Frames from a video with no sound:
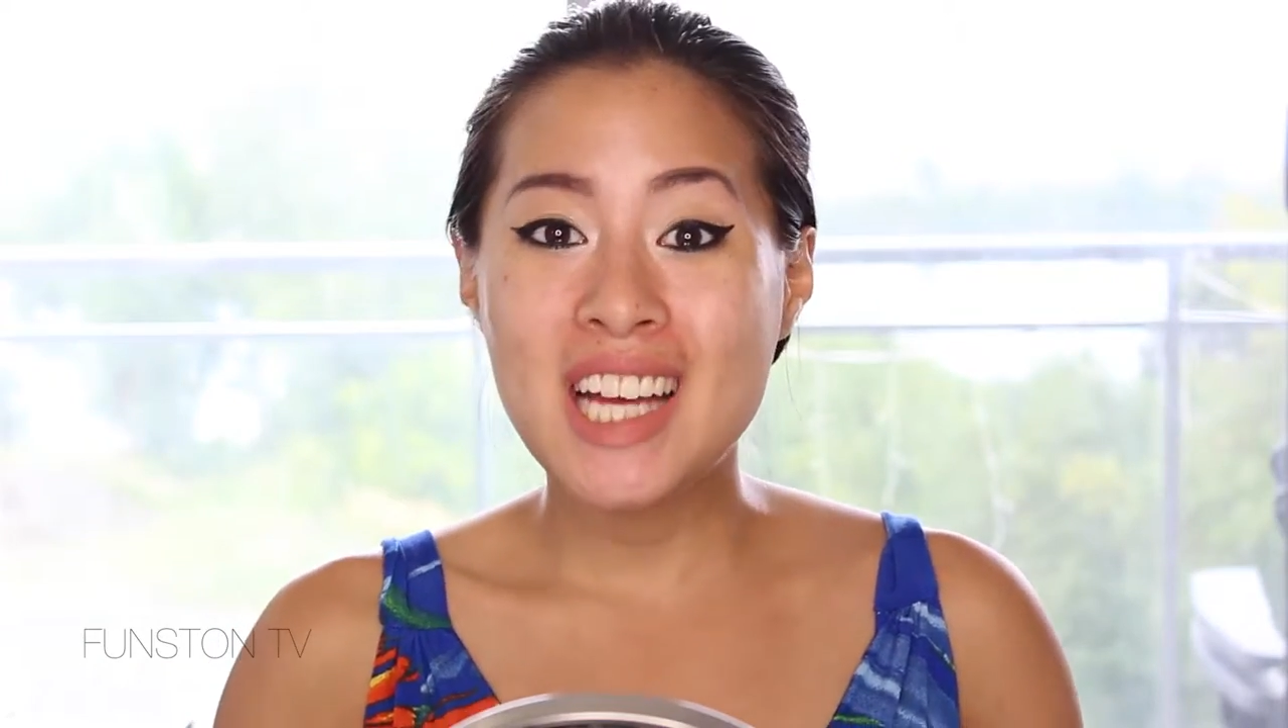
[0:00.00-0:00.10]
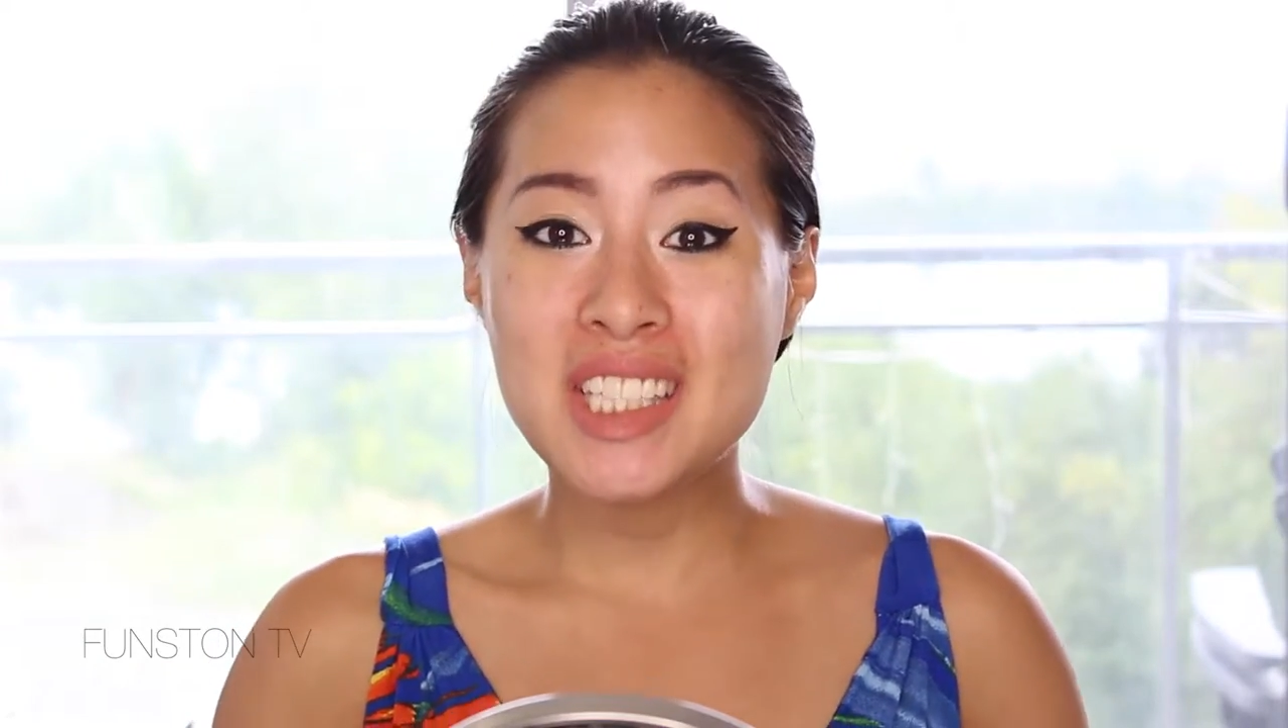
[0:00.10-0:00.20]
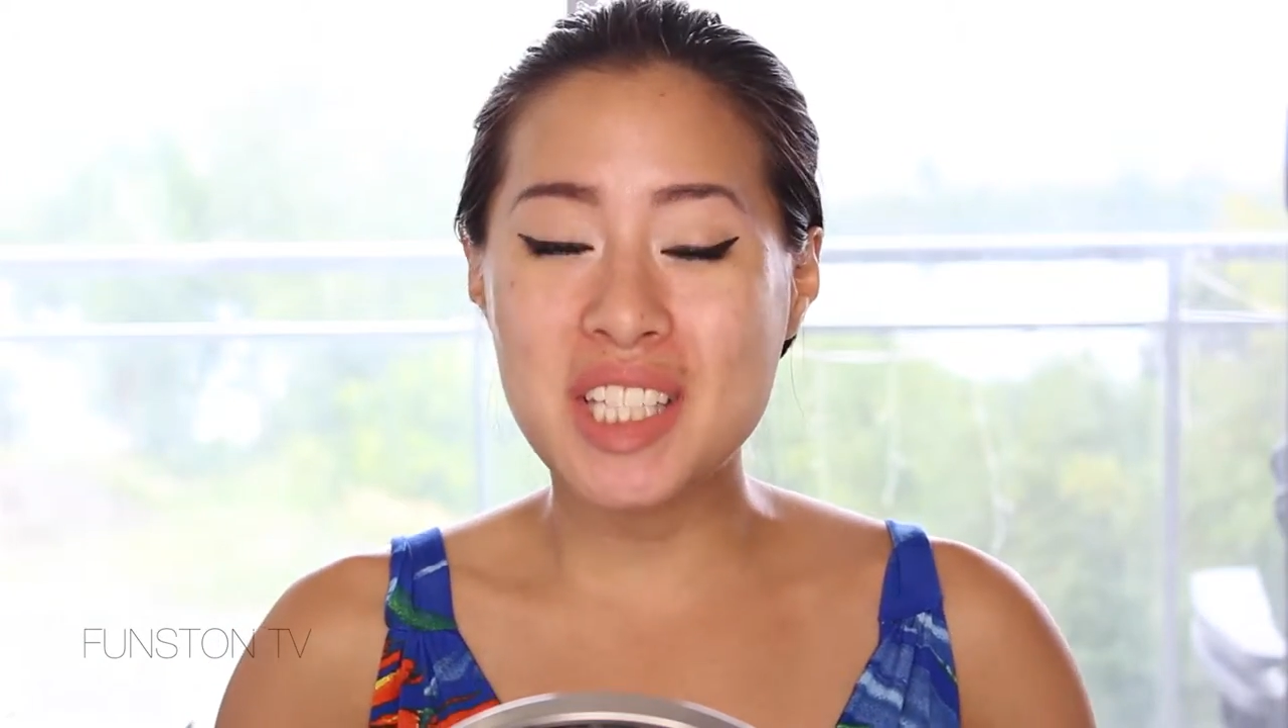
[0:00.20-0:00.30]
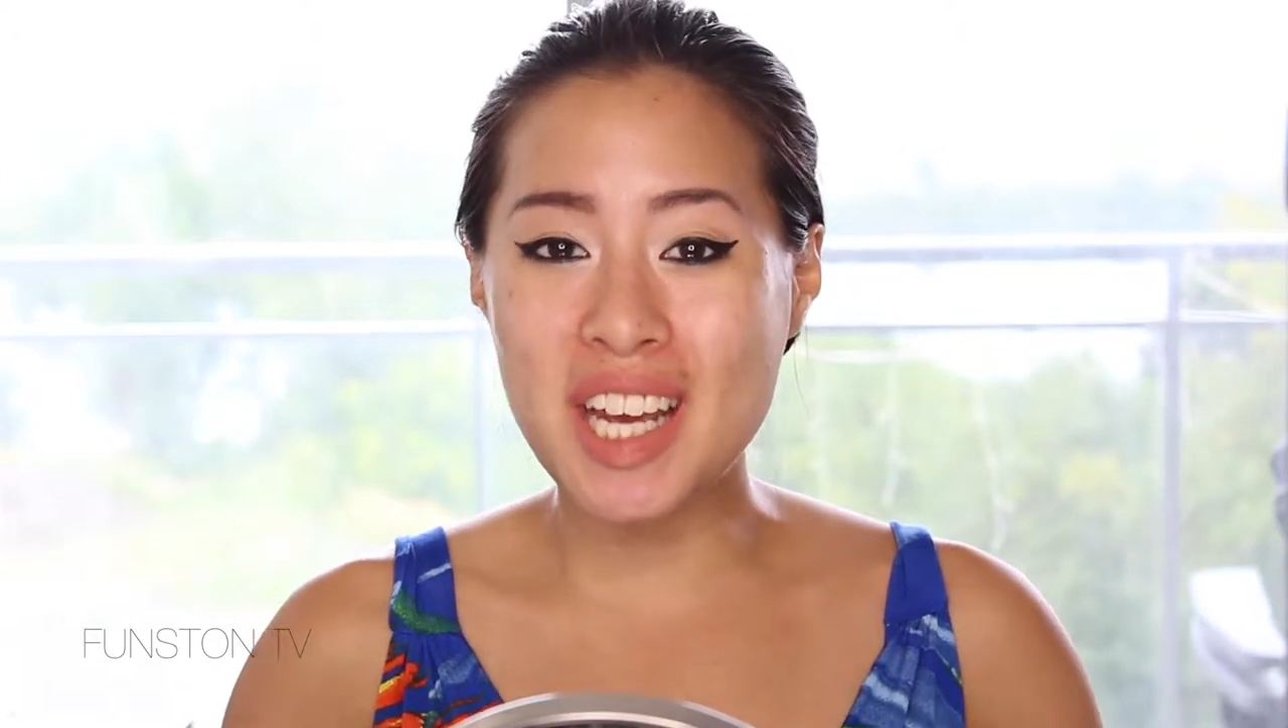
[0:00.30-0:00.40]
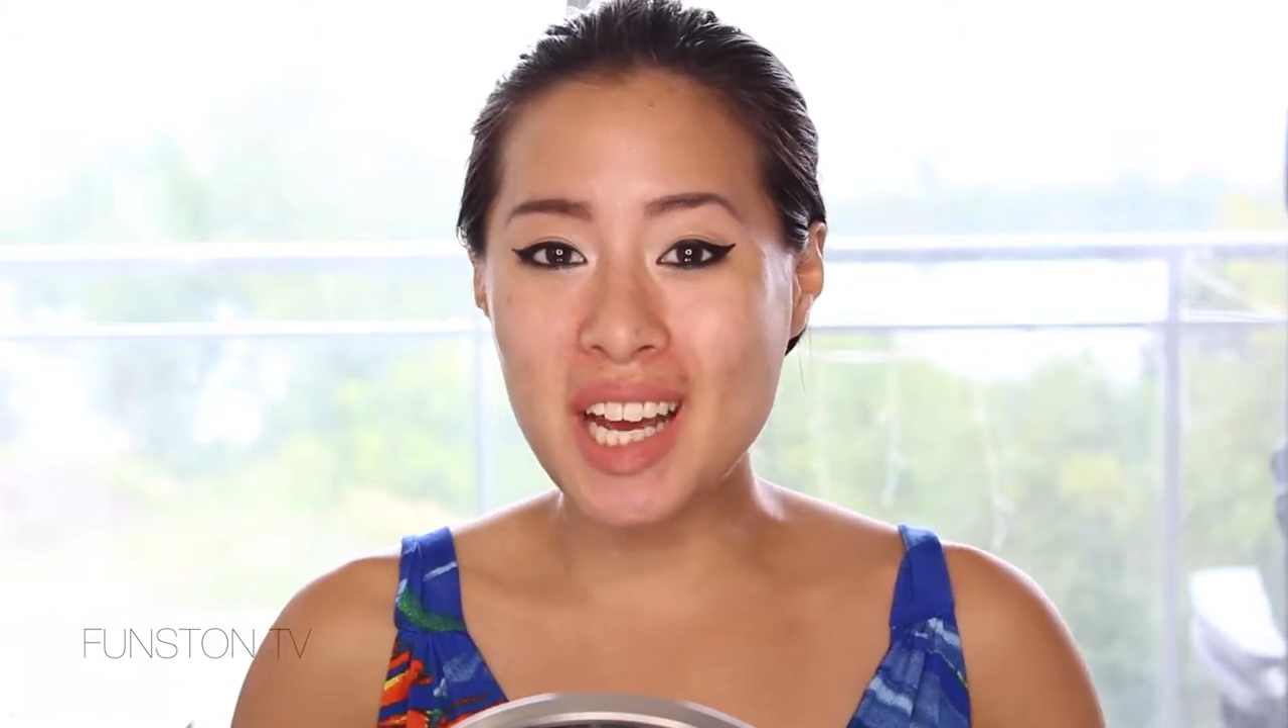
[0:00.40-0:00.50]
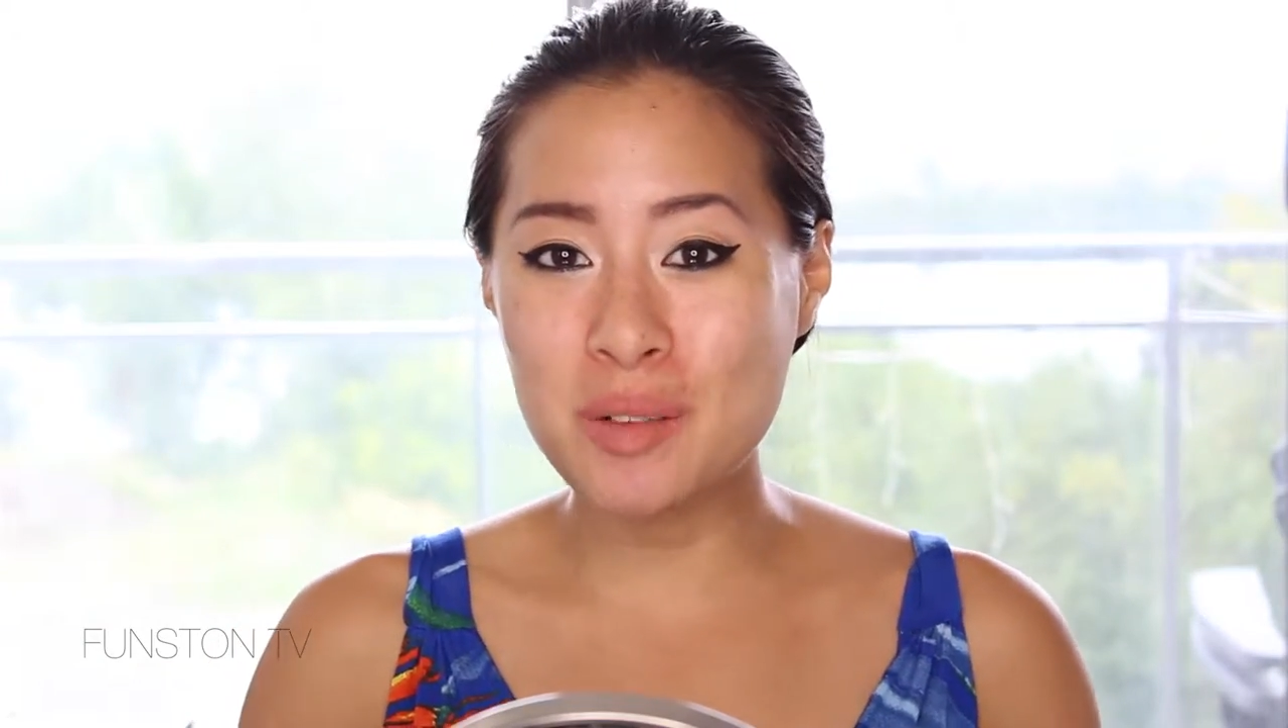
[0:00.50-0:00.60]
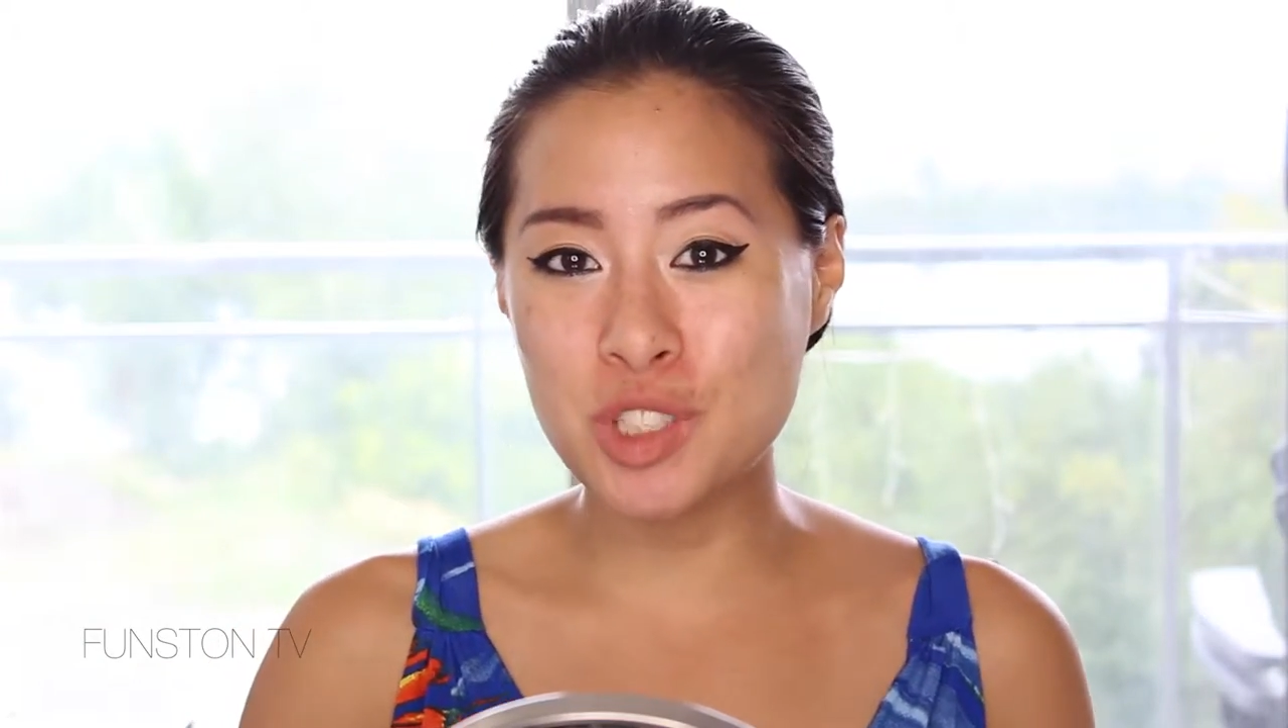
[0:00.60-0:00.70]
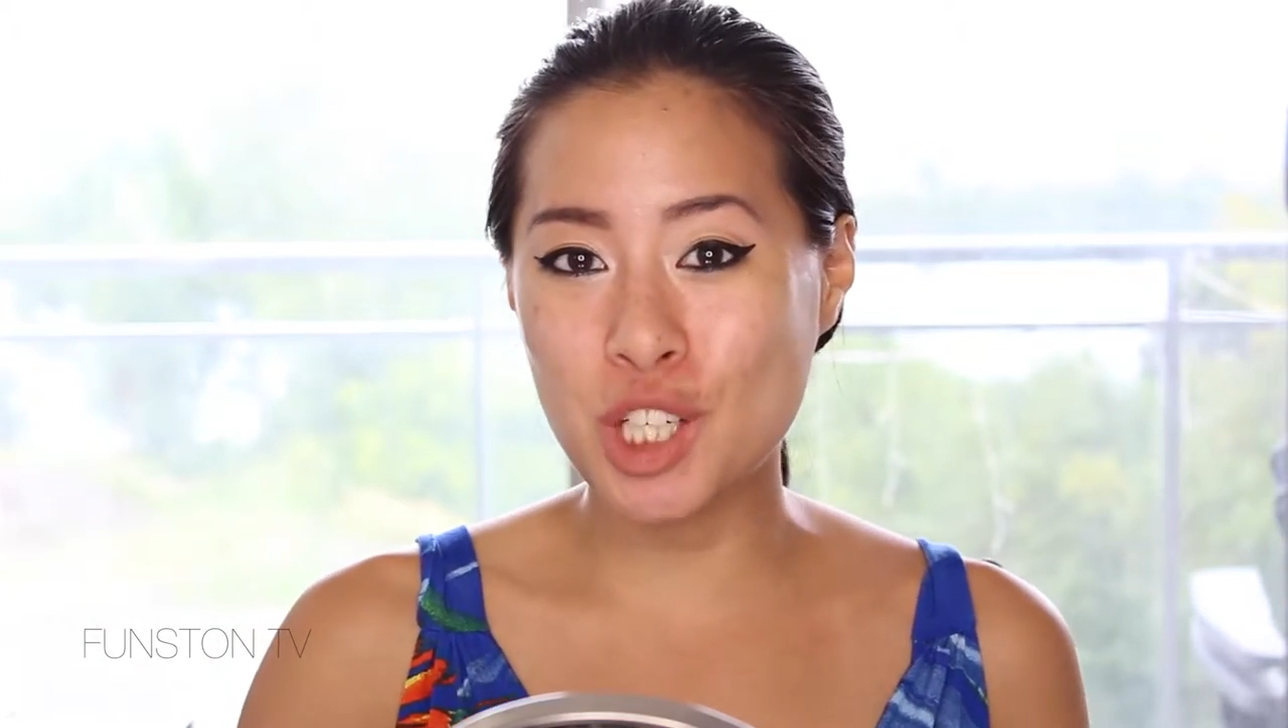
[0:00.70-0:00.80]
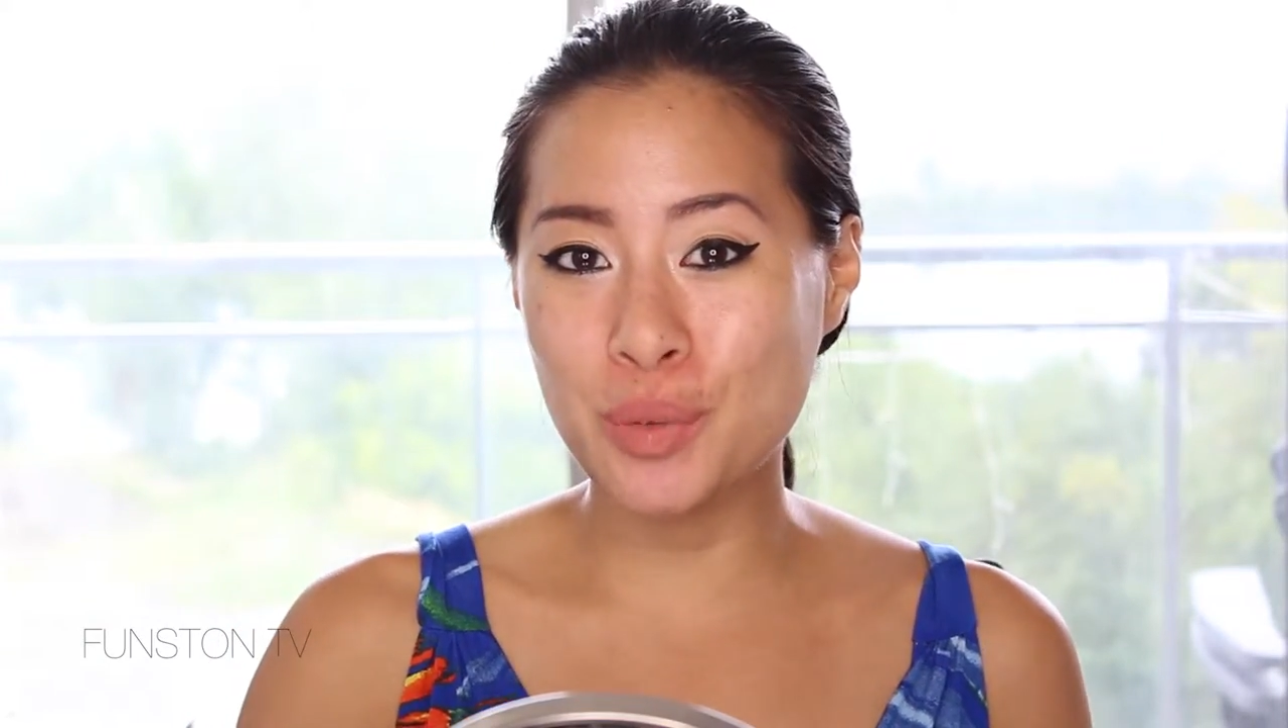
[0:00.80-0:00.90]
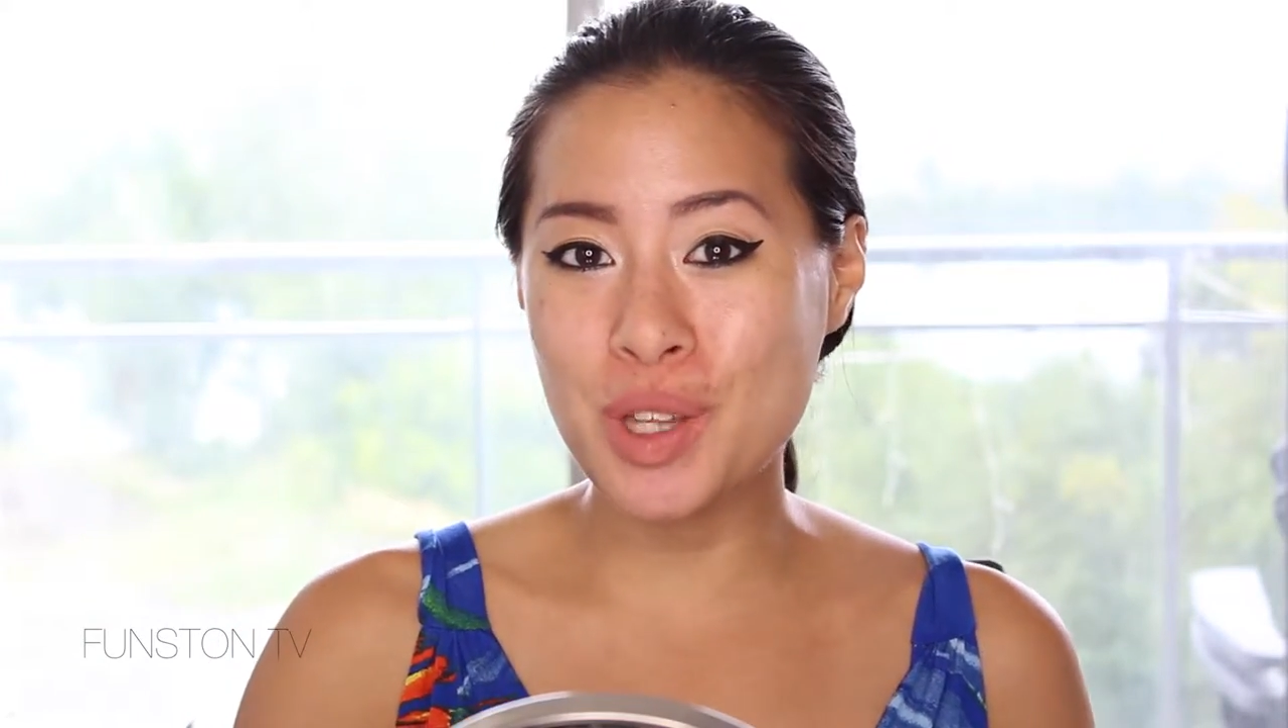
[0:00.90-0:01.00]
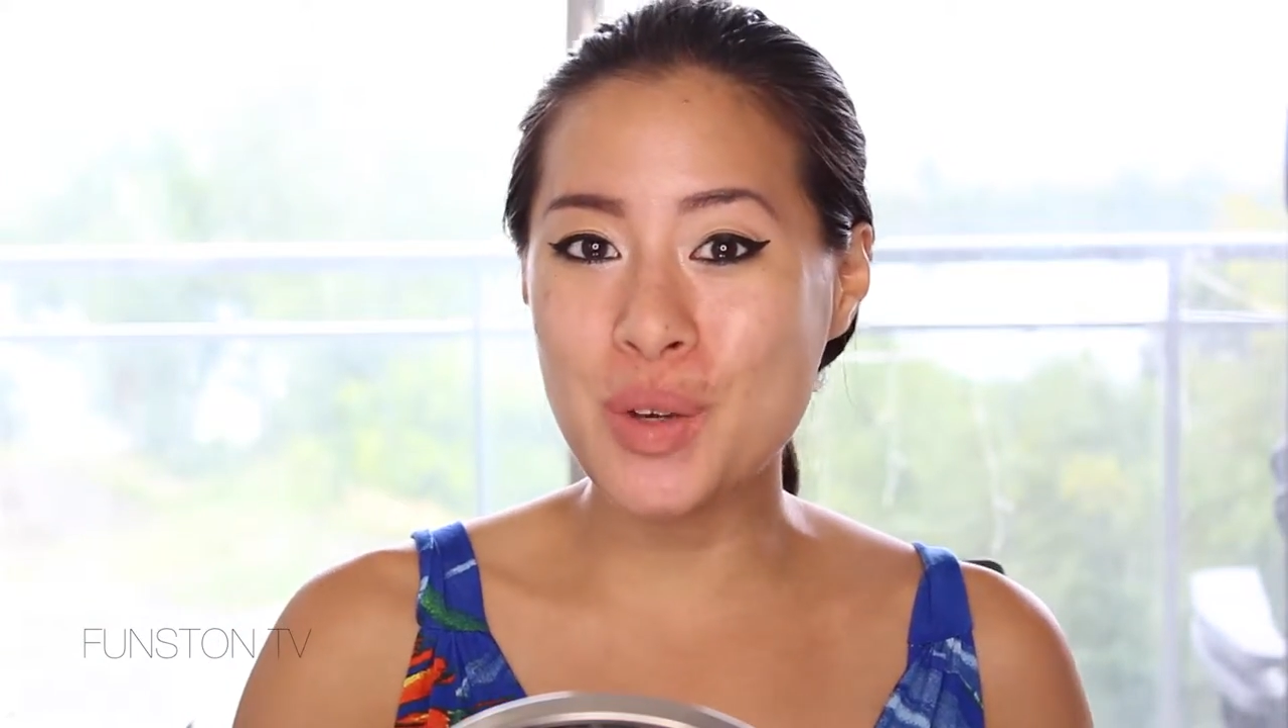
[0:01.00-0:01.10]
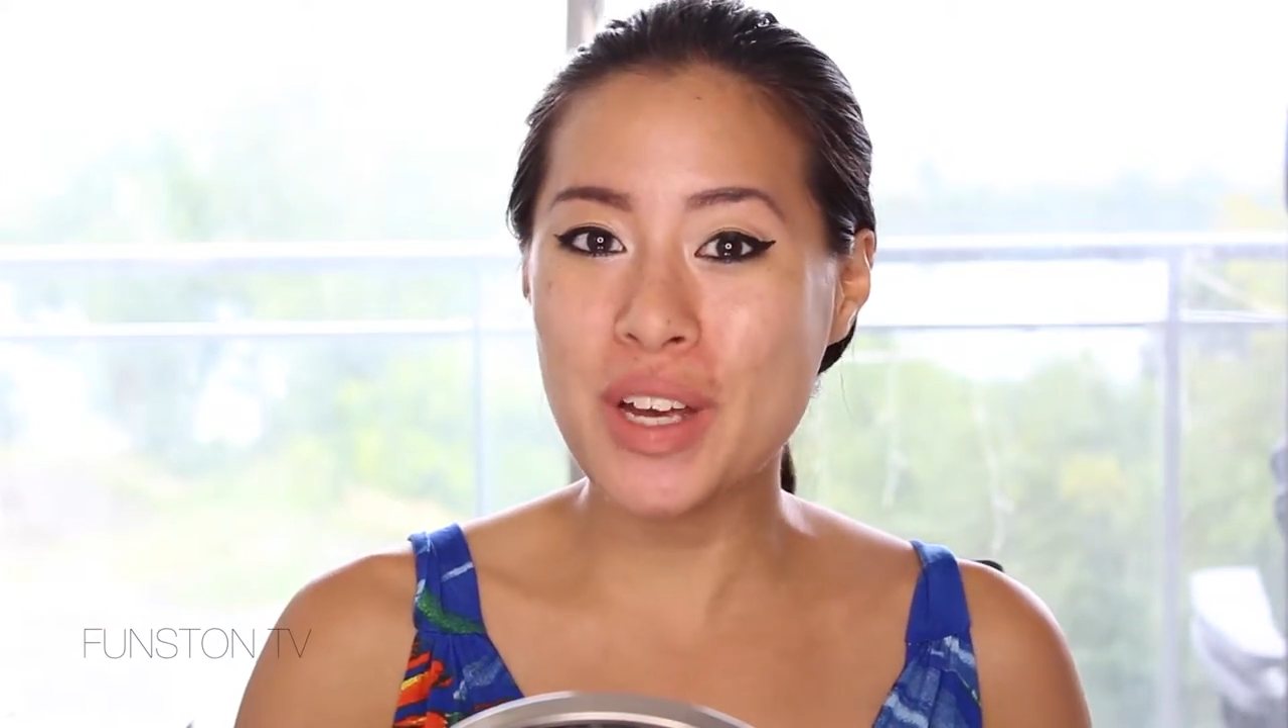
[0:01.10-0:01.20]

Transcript: Today I'm sharing with you